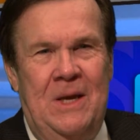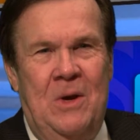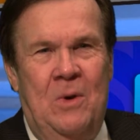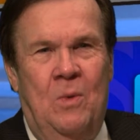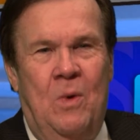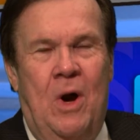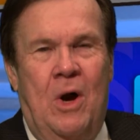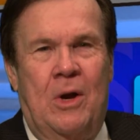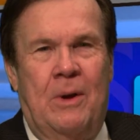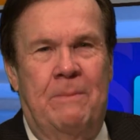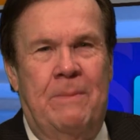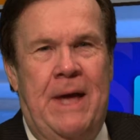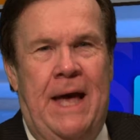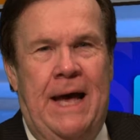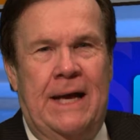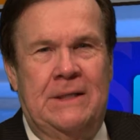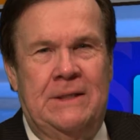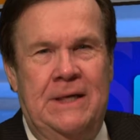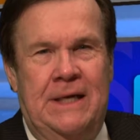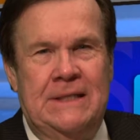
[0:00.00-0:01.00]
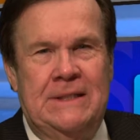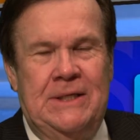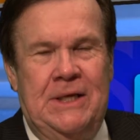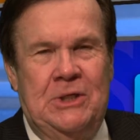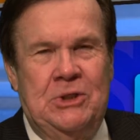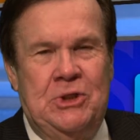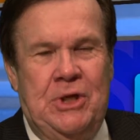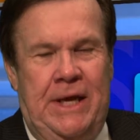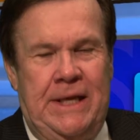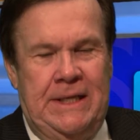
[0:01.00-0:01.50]
Welcome back to
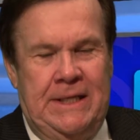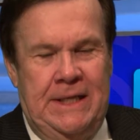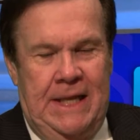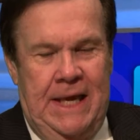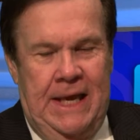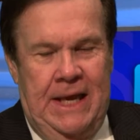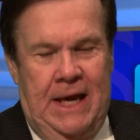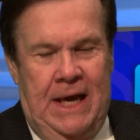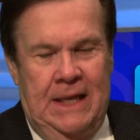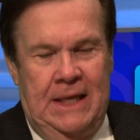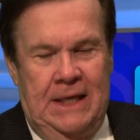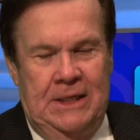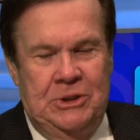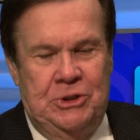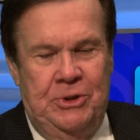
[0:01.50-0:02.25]
SNJ Today Hotline.